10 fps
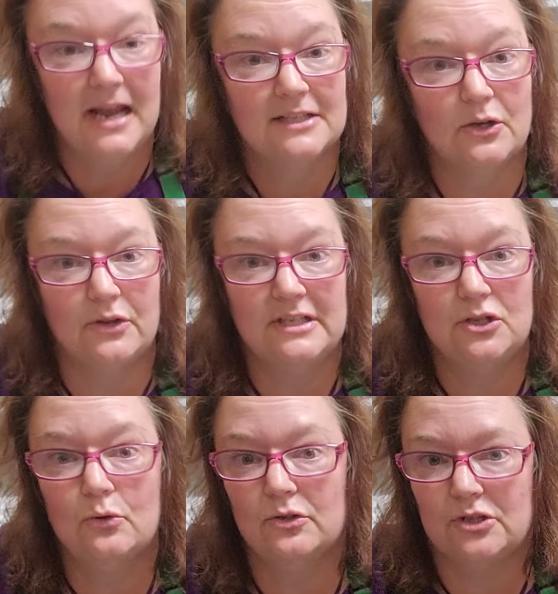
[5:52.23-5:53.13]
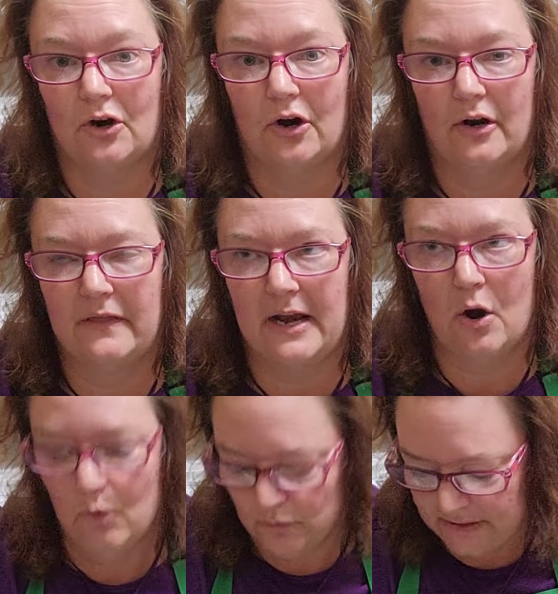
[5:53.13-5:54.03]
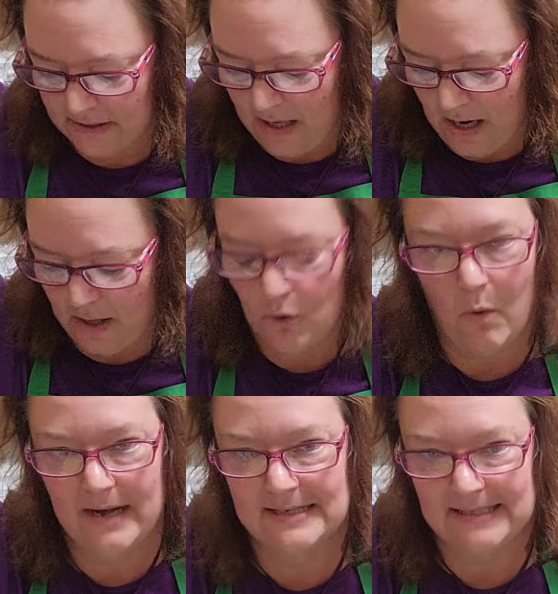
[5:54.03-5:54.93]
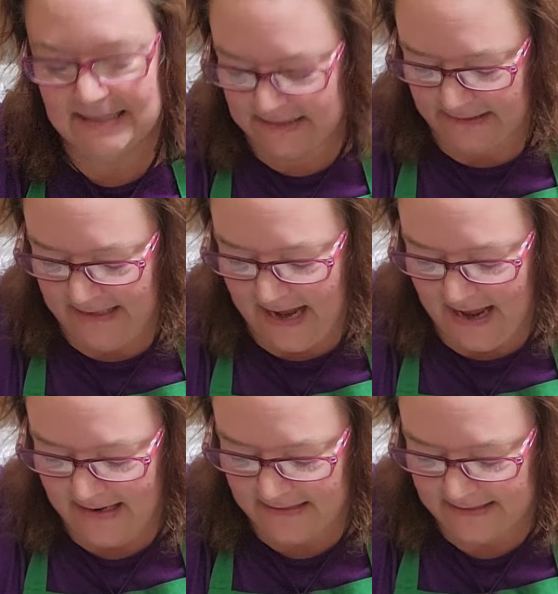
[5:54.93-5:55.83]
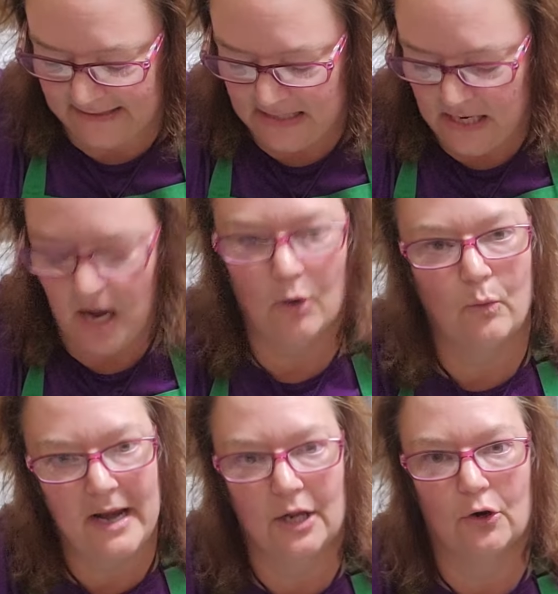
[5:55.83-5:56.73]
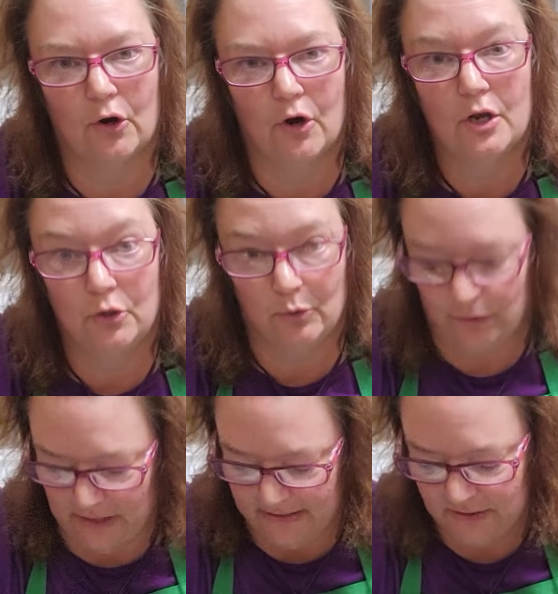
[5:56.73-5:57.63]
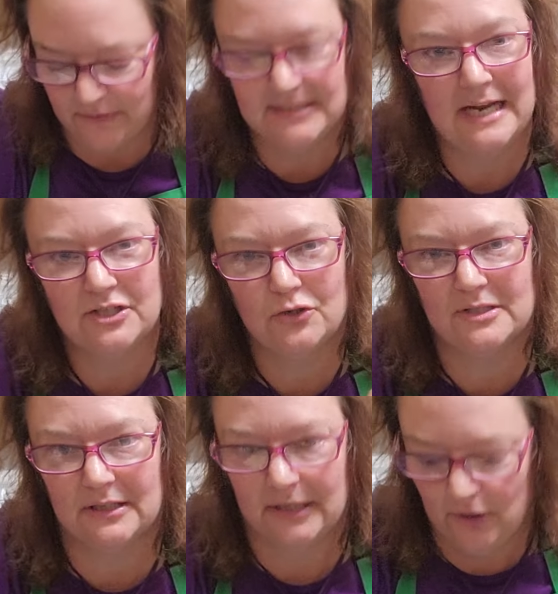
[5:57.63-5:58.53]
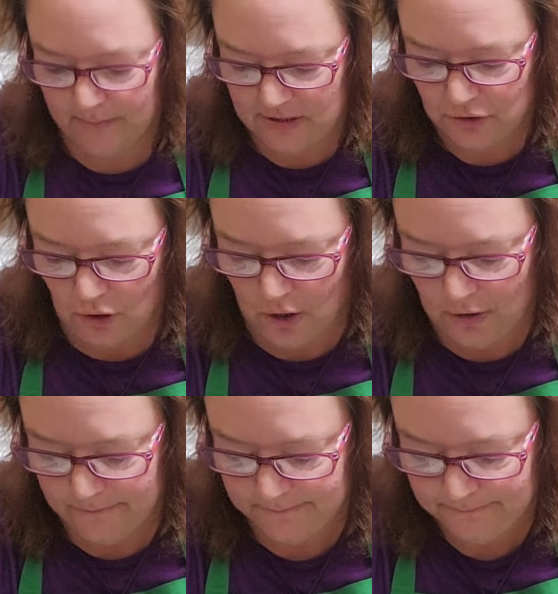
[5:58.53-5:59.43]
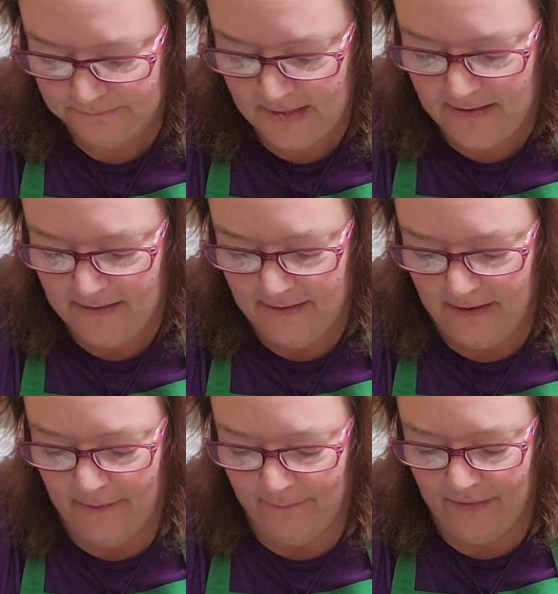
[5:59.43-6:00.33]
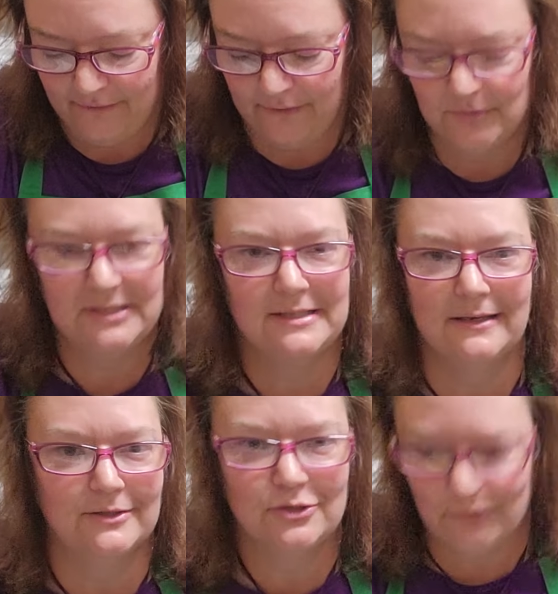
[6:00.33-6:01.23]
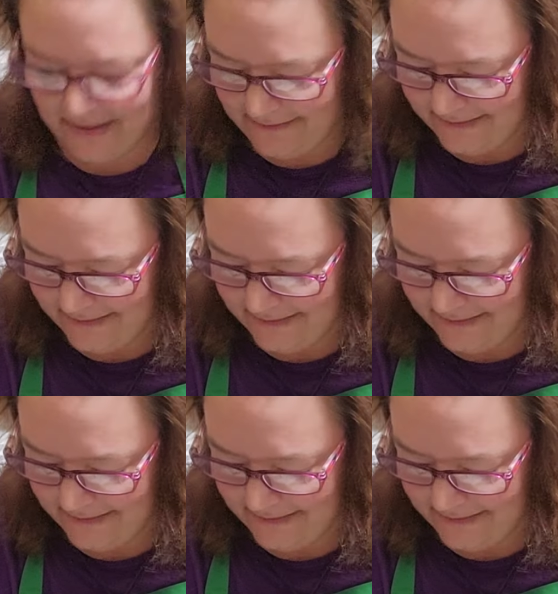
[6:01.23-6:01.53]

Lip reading: So these noodles they don't cut quite as easily as a regular noodle does. So the texture is a little bit stronger from just a strength